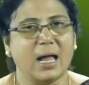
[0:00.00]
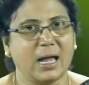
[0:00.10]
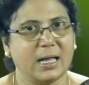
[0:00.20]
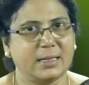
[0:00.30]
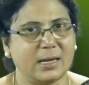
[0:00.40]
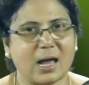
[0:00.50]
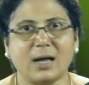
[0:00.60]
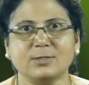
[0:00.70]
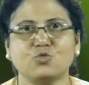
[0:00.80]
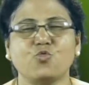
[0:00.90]
And the
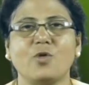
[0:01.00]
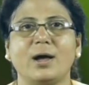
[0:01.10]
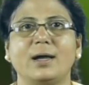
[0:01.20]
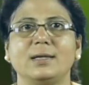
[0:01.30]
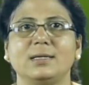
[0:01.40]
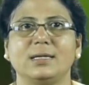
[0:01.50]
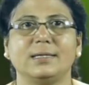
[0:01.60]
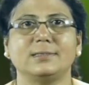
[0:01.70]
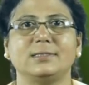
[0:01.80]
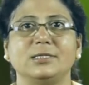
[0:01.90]
last one
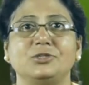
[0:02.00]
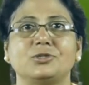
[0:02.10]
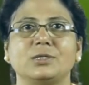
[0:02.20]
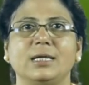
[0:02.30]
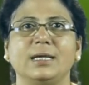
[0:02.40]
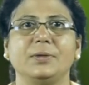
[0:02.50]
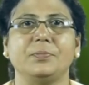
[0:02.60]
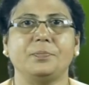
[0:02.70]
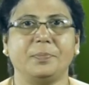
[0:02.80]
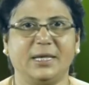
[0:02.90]
is the tree
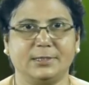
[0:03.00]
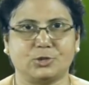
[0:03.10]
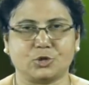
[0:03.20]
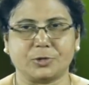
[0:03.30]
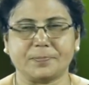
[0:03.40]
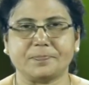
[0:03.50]
paste.